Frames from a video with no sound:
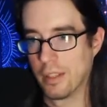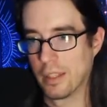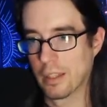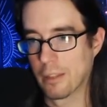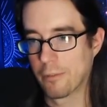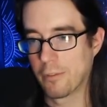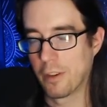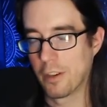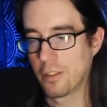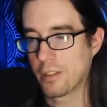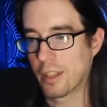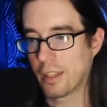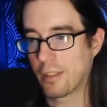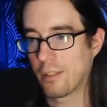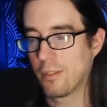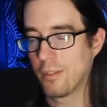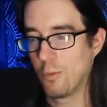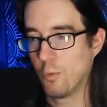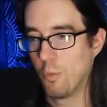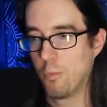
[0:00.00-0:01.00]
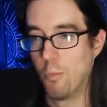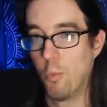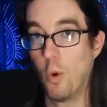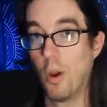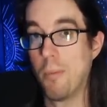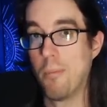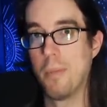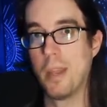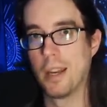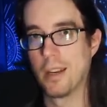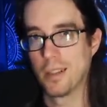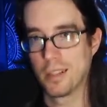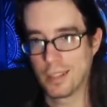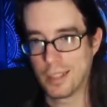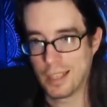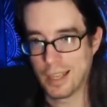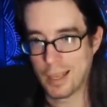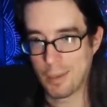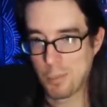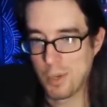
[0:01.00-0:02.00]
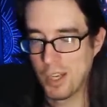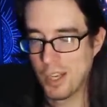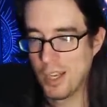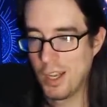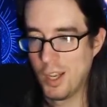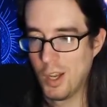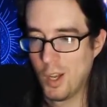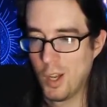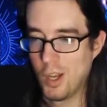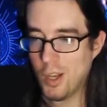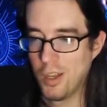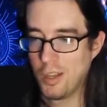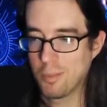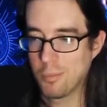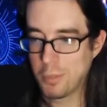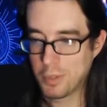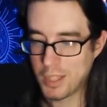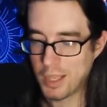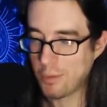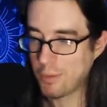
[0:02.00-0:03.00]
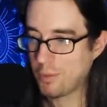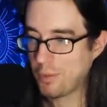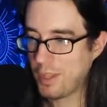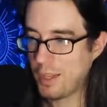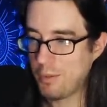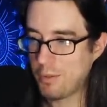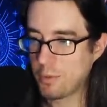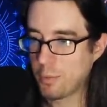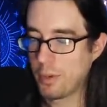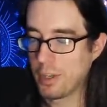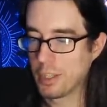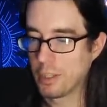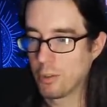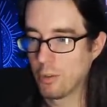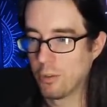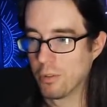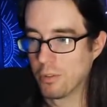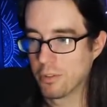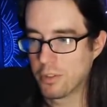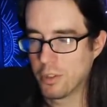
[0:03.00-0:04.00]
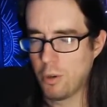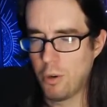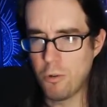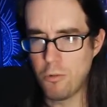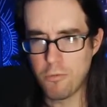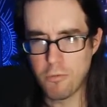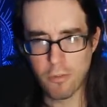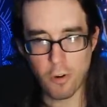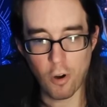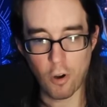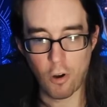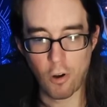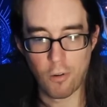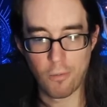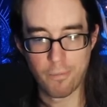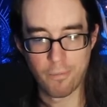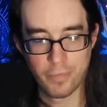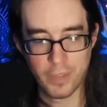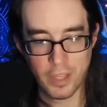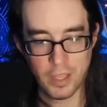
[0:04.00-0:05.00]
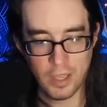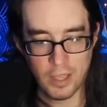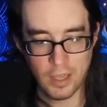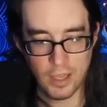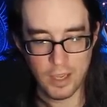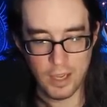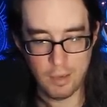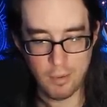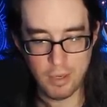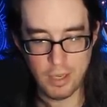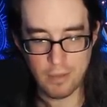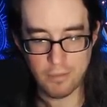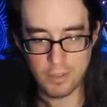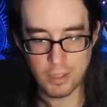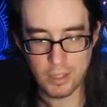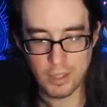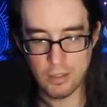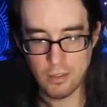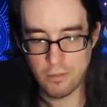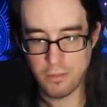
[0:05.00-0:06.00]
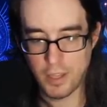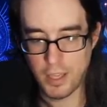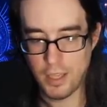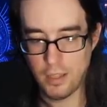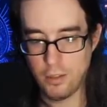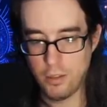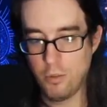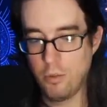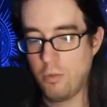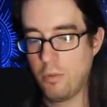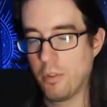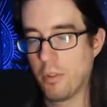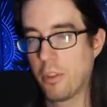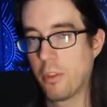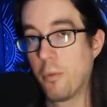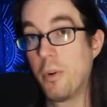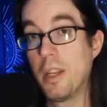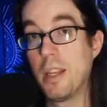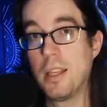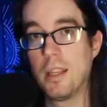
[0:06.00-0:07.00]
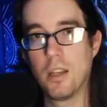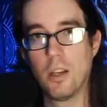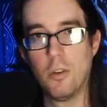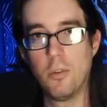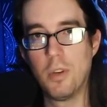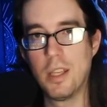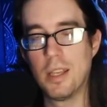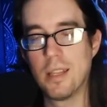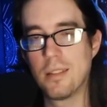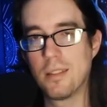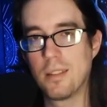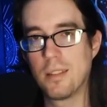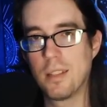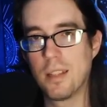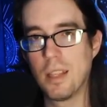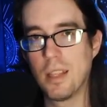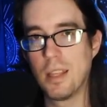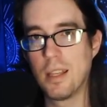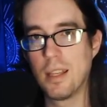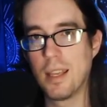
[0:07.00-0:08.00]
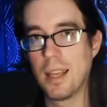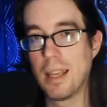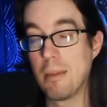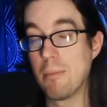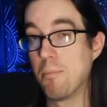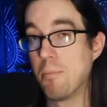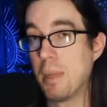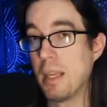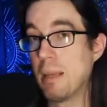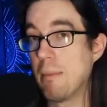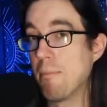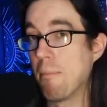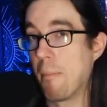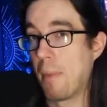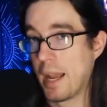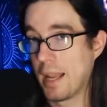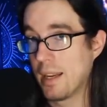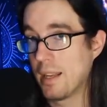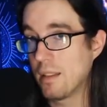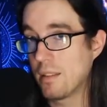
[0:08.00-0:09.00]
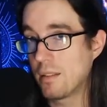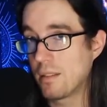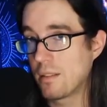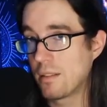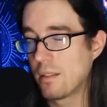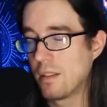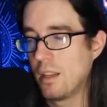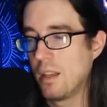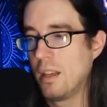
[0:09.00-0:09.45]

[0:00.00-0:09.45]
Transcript: in the first like one minute of the game. But that was, that was pretty cool. So overall, I would have to give Halo three O D S T a B minus,